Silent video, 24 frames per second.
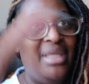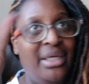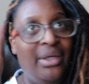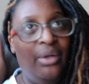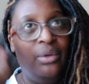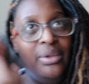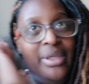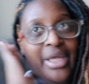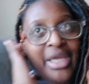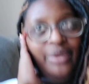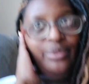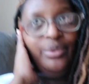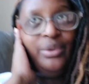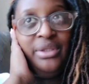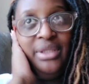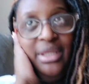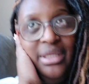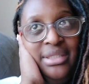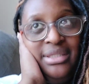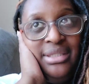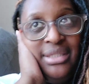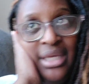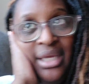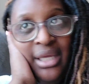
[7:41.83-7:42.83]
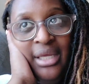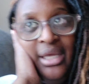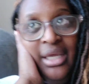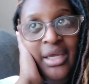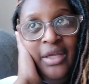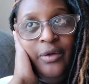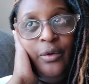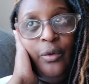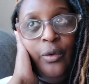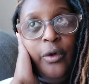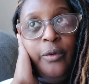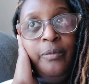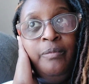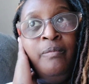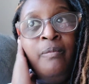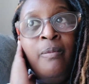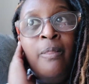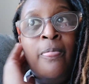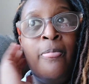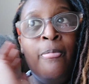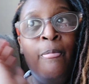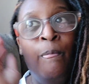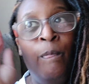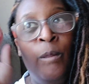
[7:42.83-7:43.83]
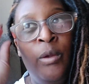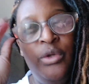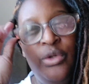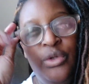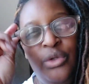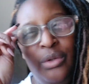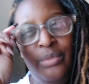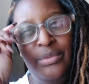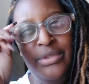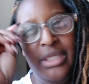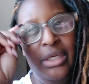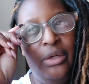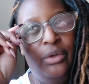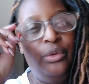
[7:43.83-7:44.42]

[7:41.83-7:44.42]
I don't like what they said or, you know I'm saying?